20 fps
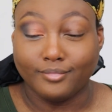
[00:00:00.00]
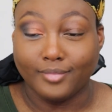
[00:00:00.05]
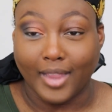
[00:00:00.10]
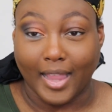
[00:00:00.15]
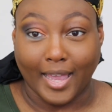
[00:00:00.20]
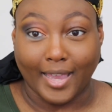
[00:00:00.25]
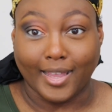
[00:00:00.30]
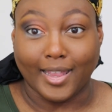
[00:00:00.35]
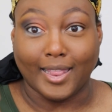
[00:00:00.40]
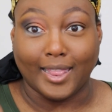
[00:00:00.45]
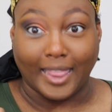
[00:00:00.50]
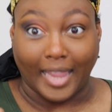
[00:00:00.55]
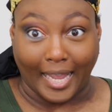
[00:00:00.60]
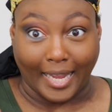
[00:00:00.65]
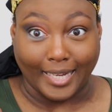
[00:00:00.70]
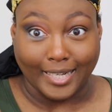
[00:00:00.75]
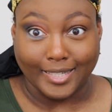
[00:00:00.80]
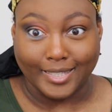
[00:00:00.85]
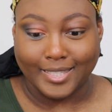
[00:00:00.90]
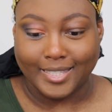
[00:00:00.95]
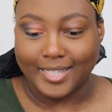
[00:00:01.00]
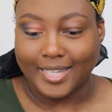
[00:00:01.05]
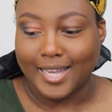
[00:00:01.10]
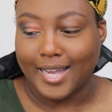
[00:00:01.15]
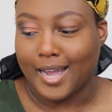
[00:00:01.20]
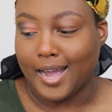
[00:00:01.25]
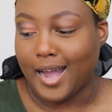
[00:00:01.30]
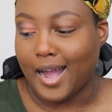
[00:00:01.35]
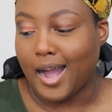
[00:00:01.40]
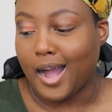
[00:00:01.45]
like light.
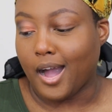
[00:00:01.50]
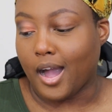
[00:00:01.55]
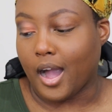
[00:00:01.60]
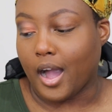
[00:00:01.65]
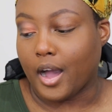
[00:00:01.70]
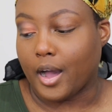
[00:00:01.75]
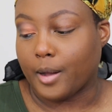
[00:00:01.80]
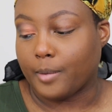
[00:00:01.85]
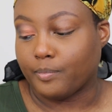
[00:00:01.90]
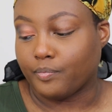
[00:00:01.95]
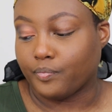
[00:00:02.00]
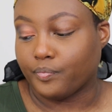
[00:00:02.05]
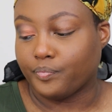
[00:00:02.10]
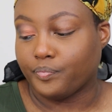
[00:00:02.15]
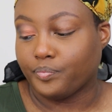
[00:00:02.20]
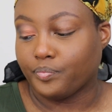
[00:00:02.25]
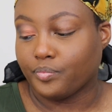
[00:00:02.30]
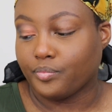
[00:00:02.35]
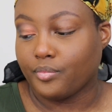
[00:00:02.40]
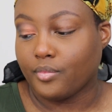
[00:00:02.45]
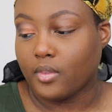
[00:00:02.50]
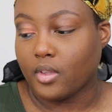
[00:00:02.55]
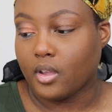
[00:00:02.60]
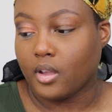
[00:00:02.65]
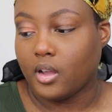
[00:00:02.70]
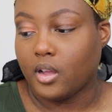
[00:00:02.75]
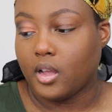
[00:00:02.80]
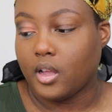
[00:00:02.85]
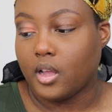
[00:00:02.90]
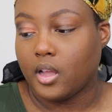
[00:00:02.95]

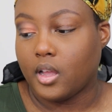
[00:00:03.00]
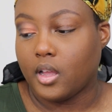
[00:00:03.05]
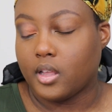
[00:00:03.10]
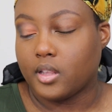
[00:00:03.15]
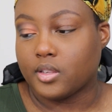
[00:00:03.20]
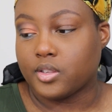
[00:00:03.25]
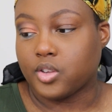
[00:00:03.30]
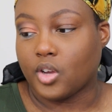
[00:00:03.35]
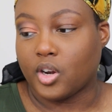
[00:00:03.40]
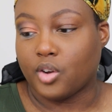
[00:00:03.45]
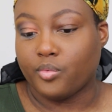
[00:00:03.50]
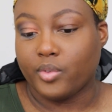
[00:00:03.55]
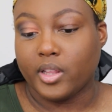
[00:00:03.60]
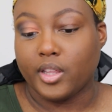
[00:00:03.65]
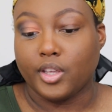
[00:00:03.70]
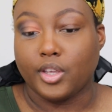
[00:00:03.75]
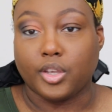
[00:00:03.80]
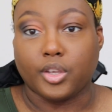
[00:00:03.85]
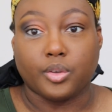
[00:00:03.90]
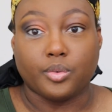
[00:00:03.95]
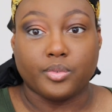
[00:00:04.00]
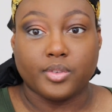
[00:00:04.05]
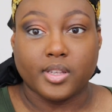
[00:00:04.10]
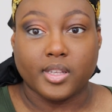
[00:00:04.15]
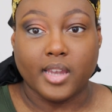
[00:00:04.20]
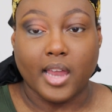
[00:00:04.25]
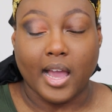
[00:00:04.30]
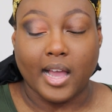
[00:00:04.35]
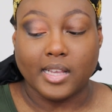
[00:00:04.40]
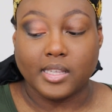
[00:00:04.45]
So I don't really use
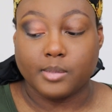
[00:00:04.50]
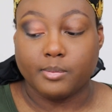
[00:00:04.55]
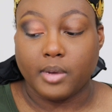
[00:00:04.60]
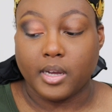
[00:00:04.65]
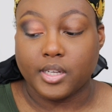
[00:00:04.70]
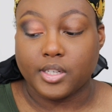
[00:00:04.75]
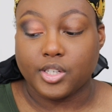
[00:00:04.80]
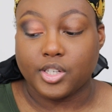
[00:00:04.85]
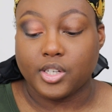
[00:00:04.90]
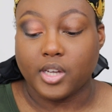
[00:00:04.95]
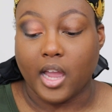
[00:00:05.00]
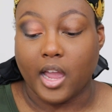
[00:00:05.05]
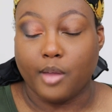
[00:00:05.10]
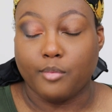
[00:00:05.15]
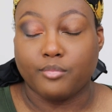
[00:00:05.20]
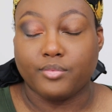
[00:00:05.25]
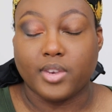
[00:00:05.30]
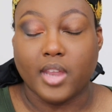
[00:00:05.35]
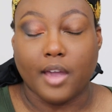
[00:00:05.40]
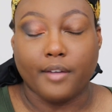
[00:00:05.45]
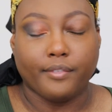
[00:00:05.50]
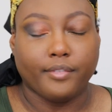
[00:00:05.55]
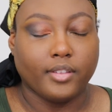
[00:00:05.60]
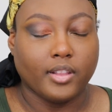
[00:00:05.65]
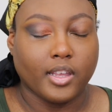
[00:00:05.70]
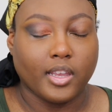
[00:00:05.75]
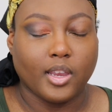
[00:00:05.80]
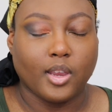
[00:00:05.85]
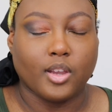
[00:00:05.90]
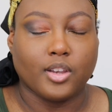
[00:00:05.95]
it as much. I'm
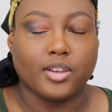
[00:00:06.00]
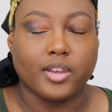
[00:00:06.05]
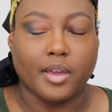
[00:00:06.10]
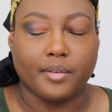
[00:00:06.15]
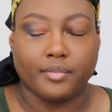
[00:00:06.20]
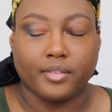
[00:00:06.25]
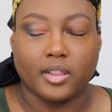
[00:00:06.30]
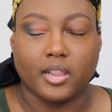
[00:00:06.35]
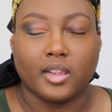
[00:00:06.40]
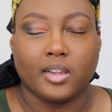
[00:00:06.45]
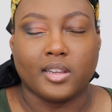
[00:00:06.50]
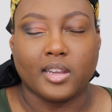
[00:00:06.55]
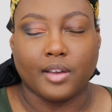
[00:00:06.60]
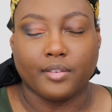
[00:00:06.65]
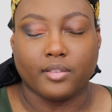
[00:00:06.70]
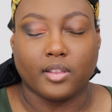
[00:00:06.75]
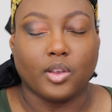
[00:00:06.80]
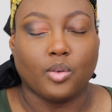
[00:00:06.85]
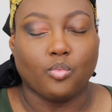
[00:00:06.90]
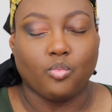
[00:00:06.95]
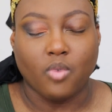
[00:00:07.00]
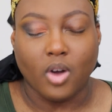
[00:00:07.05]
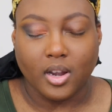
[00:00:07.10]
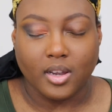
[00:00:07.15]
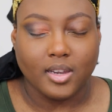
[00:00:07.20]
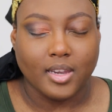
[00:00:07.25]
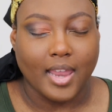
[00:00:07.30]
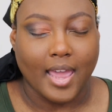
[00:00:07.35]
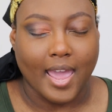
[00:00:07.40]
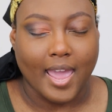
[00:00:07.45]
definitely
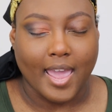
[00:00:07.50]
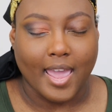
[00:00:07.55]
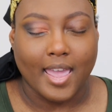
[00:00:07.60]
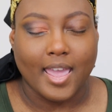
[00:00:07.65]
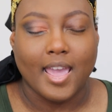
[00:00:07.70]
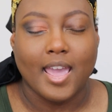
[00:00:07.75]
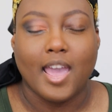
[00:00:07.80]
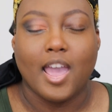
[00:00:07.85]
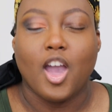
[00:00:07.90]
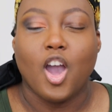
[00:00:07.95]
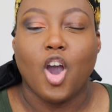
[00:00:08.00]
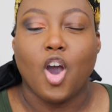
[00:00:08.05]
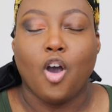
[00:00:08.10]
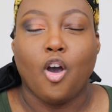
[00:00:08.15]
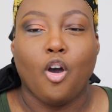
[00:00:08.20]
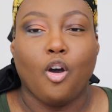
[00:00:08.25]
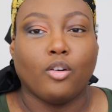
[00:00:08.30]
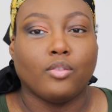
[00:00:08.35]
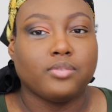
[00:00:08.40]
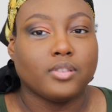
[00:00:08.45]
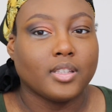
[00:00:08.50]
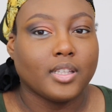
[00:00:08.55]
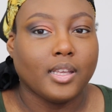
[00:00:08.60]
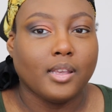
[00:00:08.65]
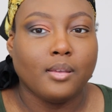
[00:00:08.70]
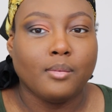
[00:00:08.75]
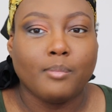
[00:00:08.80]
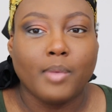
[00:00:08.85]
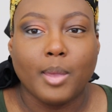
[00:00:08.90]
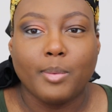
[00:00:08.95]
one day,
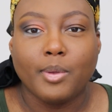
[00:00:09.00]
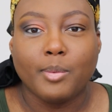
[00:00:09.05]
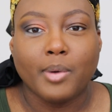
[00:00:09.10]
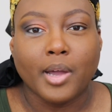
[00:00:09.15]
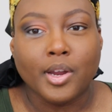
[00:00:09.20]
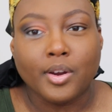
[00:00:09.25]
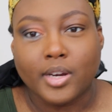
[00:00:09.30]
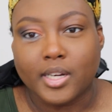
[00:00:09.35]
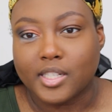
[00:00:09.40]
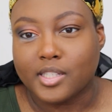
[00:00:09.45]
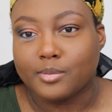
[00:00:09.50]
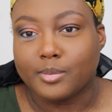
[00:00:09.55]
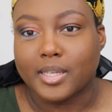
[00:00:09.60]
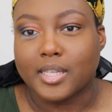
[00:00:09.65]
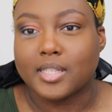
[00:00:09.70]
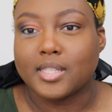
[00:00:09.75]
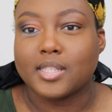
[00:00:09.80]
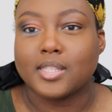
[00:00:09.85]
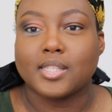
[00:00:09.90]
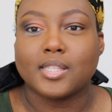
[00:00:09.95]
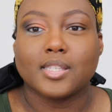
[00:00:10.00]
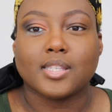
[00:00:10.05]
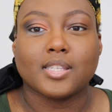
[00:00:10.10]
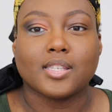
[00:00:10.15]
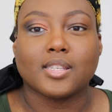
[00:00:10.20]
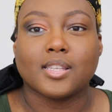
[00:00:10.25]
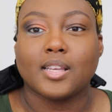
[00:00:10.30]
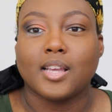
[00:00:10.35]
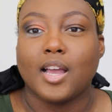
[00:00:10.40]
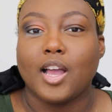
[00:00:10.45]
hopefully maybe by
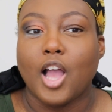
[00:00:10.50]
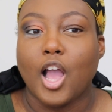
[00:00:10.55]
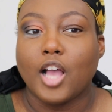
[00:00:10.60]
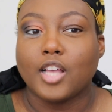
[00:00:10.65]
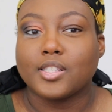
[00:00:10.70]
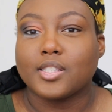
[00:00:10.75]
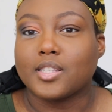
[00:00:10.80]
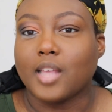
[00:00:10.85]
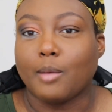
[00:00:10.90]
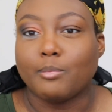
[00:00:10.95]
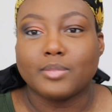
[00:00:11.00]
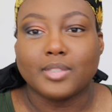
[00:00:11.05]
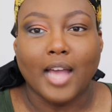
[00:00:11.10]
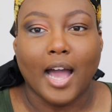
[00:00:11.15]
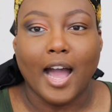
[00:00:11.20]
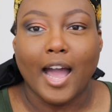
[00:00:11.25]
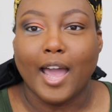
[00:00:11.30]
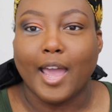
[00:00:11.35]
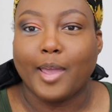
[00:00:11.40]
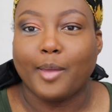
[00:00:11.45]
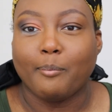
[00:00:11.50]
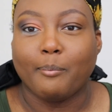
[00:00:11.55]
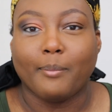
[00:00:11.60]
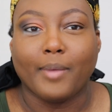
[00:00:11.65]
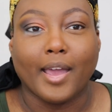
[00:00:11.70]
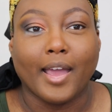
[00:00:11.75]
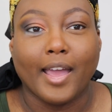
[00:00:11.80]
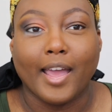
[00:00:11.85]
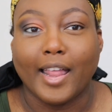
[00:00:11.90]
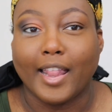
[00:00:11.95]
Christmas,
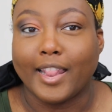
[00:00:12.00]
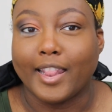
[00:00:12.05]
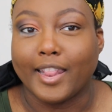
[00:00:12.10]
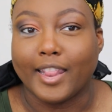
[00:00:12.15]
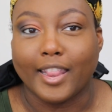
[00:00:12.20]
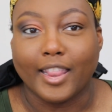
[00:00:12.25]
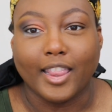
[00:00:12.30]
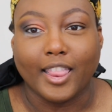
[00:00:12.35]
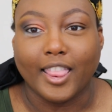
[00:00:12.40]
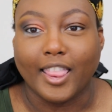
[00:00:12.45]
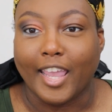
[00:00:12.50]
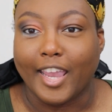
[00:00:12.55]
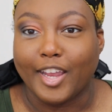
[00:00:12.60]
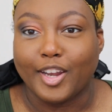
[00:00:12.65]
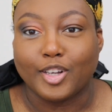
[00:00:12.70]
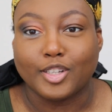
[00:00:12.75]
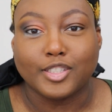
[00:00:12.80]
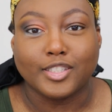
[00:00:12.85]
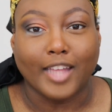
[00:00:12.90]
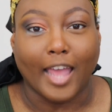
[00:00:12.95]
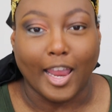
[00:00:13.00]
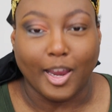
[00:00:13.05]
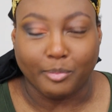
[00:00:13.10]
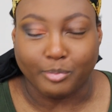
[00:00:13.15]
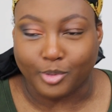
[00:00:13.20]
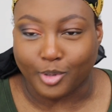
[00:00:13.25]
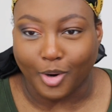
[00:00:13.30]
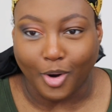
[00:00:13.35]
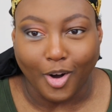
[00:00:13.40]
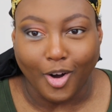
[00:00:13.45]
sometime latest
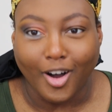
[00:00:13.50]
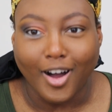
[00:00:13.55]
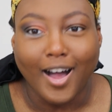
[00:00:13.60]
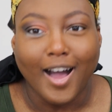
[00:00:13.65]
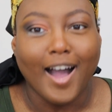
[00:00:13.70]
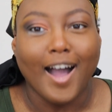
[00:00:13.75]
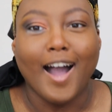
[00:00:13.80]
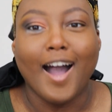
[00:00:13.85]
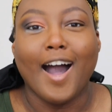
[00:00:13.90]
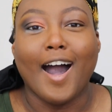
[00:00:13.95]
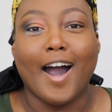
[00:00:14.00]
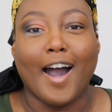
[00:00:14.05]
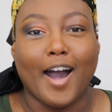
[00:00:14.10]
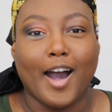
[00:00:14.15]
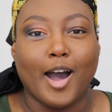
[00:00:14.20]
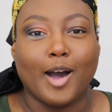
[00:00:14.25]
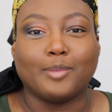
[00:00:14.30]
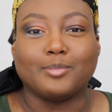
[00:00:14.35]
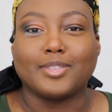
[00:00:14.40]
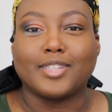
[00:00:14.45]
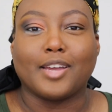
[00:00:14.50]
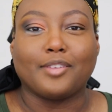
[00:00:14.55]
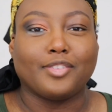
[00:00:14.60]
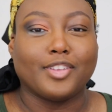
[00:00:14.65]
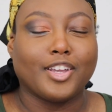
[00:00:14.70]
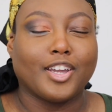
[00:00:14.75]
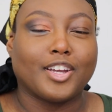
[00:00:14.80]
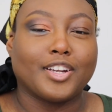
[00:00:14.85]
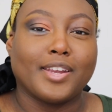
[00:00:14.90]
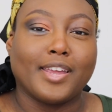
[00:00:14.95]
April, I'm
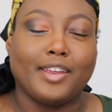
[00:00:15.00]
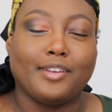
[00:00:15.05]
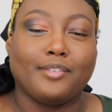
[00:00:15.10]
definitely gonna